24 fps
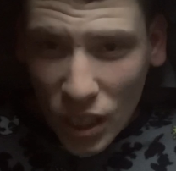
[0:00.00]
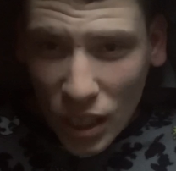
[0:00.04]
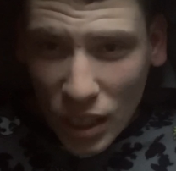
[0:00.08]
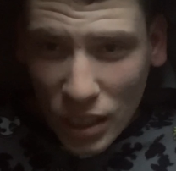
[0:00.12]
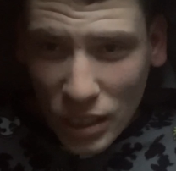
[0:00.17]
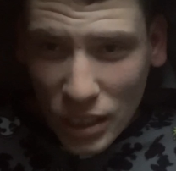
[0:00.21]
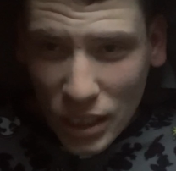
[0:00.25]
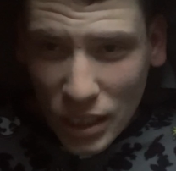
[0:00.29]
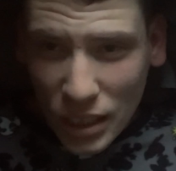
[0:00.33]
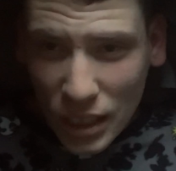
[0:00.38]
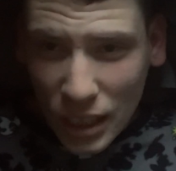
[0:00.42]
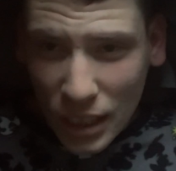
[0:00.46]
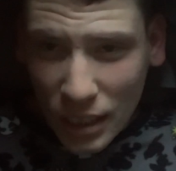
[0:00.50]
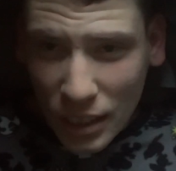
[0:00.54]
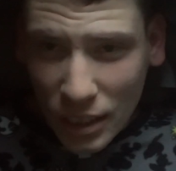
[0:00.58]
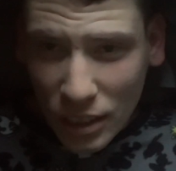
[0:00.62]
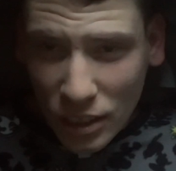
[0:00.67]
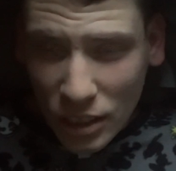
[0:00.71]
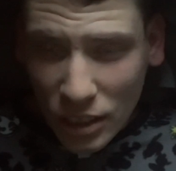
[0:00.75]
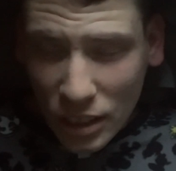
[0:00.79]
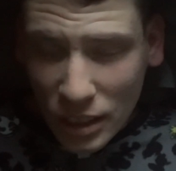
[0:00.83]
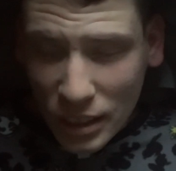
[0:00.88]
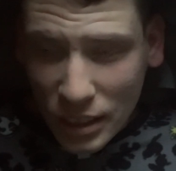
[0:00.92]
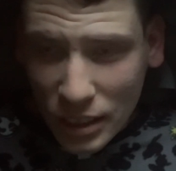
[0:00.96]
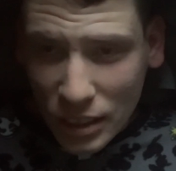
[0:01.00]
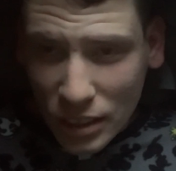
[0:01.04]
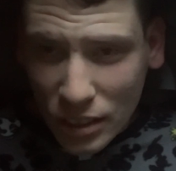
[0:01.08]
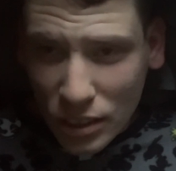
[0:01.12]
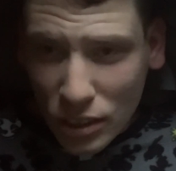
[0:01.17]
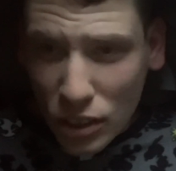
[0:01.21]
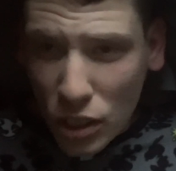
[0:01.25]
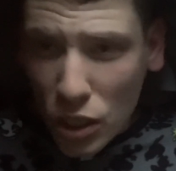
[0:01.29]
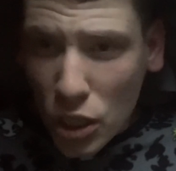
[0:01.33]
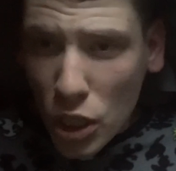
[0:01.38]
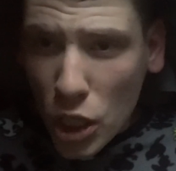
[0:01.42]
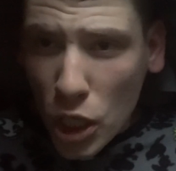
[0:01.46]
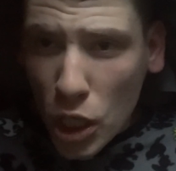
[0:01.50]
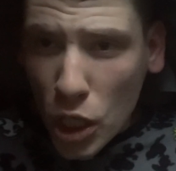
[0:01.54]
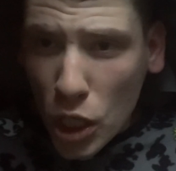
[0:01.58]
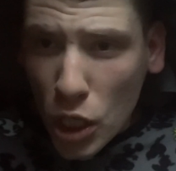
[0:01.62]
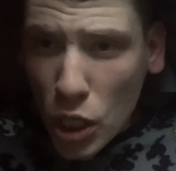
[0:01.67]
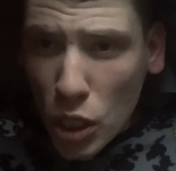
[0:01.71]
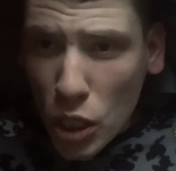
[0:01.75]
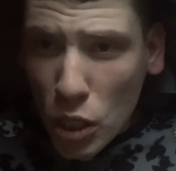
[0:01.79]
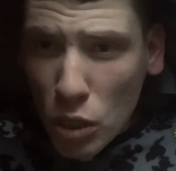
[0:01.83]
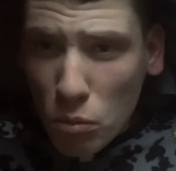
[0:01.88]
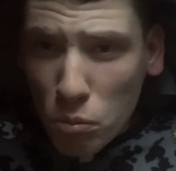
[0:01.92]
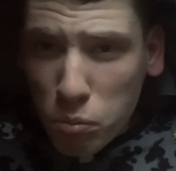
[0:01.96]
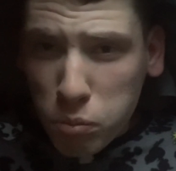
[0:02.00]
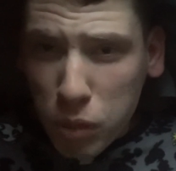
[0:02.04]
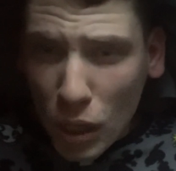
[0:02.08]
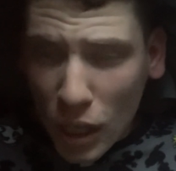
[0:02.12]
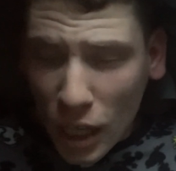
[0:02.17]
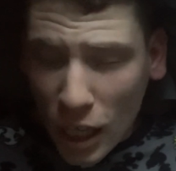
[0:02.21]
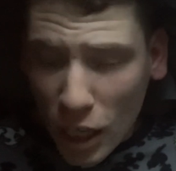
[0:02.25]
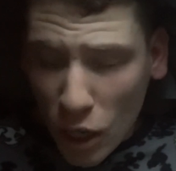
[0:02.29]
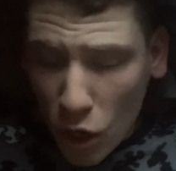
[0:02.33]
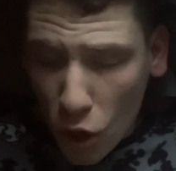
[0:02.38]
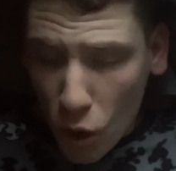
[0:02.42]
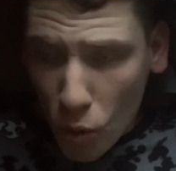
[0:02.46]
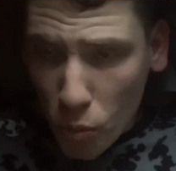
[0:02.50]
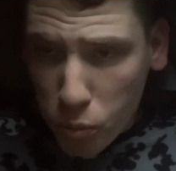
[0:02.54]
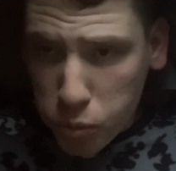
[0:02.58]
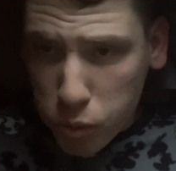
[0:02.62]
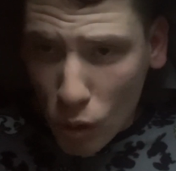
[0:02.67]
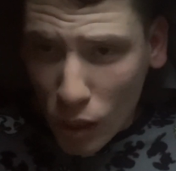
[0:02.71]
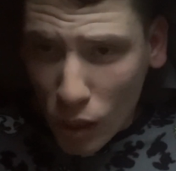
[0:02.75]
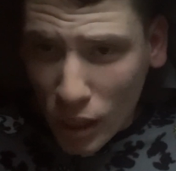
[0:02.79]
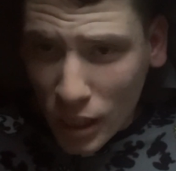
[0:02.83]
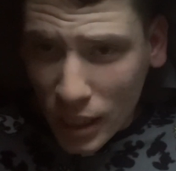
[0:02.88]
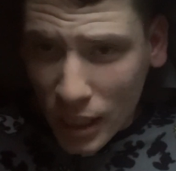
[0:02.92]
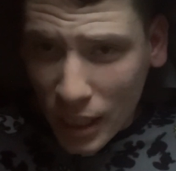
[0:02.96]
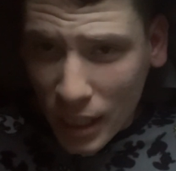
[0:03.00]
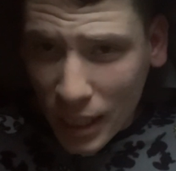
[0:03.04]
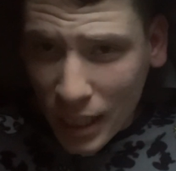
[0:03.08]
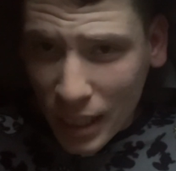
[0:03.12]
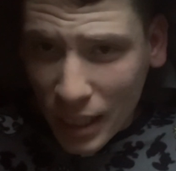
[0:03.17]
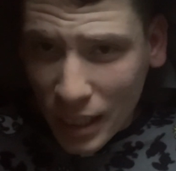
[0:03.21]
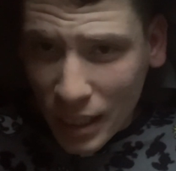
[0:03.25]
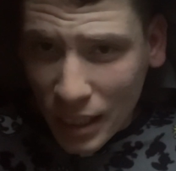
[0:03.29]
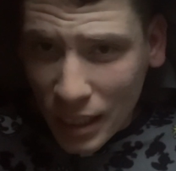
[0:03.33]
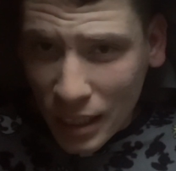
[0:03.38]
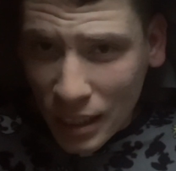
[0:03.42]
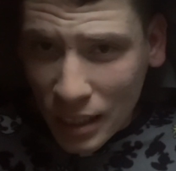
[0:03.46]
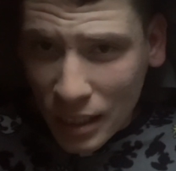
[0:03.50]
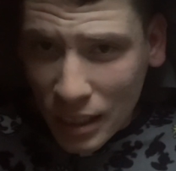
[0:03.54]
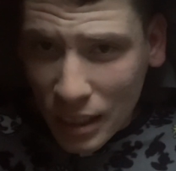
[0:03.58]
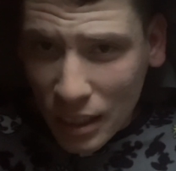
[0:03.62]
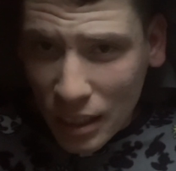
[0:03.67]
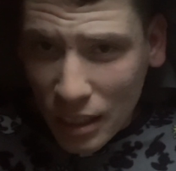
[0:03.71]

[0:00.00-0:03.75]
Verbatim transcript: to say it the least. But I hope one day,